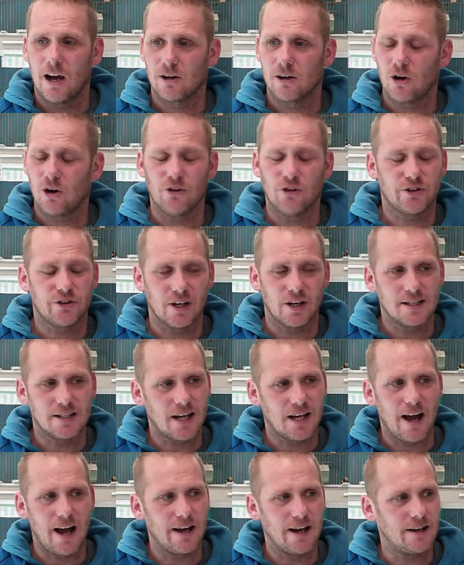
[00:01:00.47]
constantly
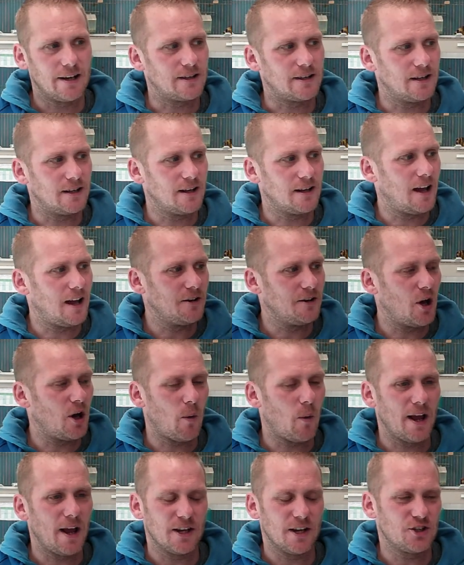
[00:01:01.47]
tired and, and
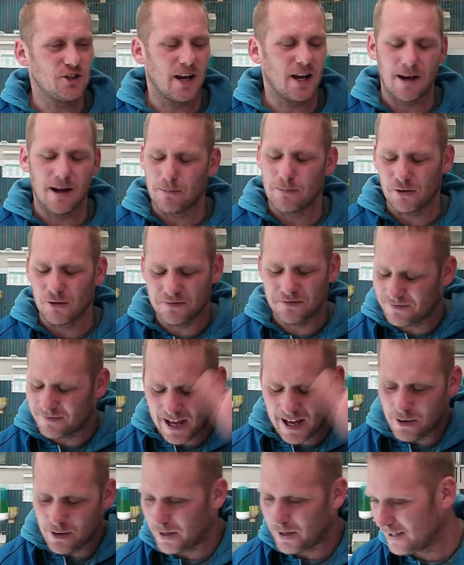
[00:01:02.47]
no energy but
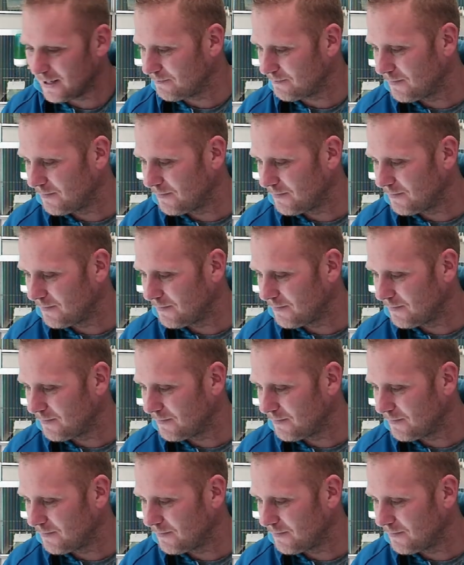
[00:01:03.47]
anyway,